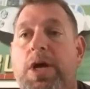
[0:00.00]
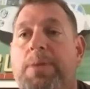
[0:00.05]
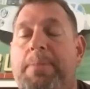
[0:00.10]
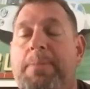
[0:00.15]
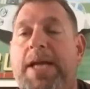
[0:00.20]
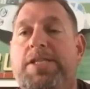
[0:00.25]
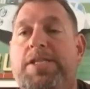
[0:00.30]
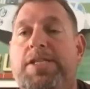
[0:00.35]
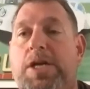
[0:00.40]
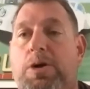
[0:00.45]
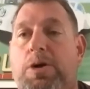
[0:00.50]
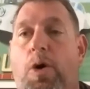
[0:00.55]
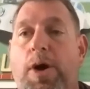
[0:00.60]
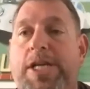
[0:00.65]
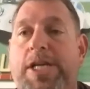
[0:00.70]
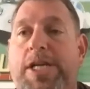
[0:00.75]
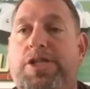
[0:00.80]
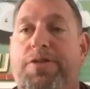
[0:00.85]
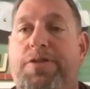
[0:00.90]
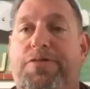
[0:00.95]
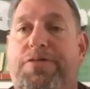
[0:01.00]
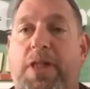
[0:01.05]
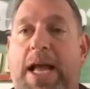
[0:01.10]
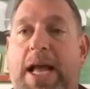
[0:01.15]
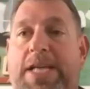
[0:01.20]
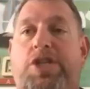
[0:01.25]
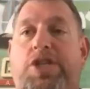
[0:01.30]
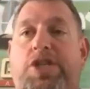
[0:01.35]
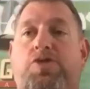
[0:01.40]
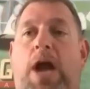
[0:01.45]
makes their Oyster
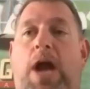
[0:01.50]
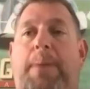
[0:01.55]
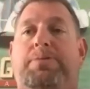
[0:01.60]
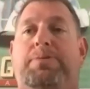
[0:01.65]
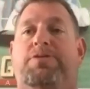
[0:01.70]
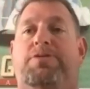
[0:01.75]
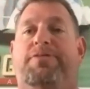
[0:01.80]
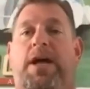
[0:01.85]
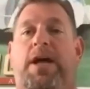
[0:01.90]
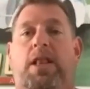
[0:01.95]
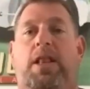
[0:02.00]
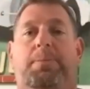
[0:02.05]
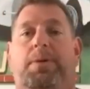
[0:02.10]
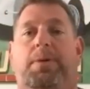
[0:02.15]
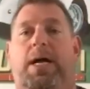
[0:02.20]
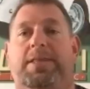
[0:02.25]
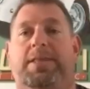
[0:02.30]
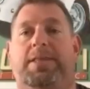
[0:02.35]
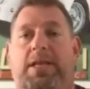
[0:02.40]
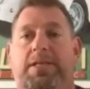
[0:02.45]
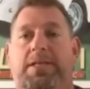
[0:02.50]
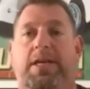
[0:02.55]
Flex straps available at